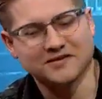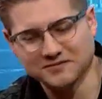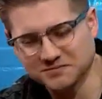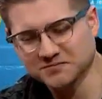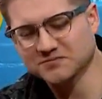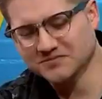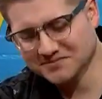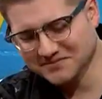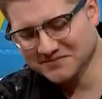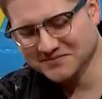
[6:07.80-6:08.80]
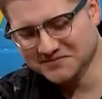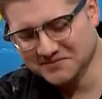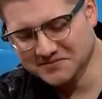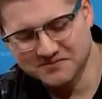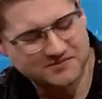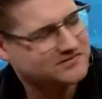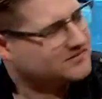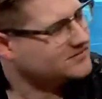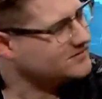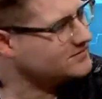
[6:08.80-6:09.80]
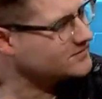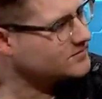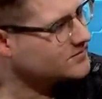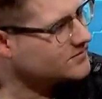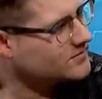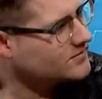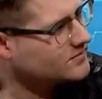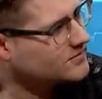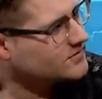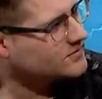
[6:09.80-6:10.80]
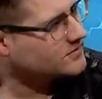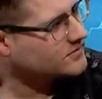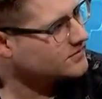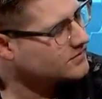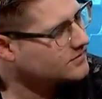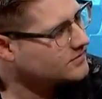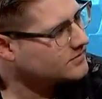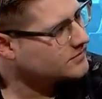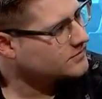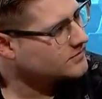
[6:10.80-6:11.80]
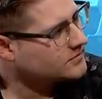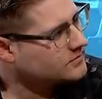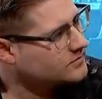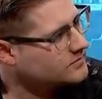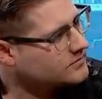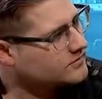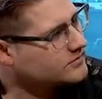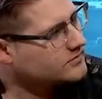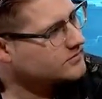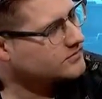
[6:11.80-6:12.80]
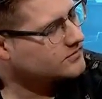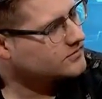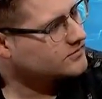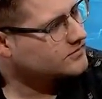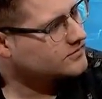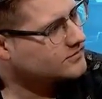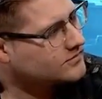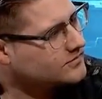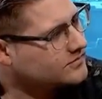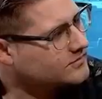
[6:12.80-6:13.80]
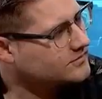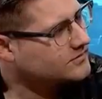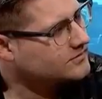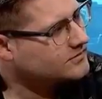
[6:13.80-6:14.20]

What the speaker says: [no speech]